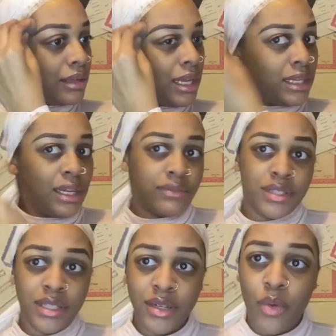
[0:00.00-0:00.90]
I ain't never
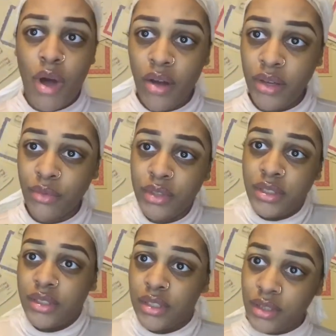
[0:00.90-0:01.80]
seen a walking one.
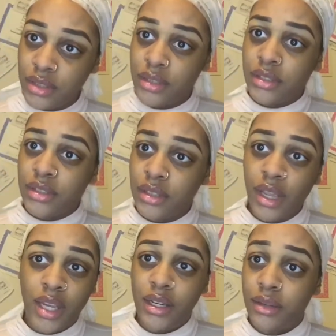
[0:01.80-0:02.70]

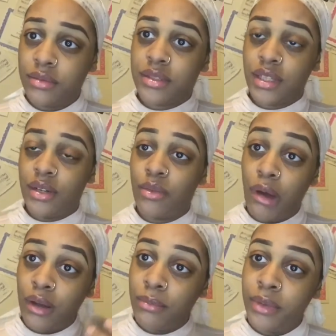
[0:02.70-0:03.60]
I ain't never seen a
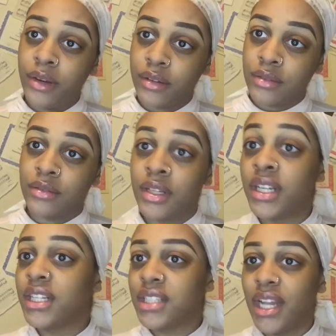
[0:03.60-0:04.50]
walking miracle
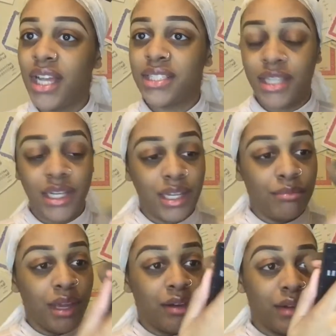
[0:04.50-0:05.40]
till I see that
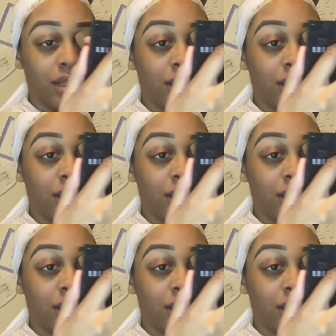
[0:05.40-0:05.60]
man right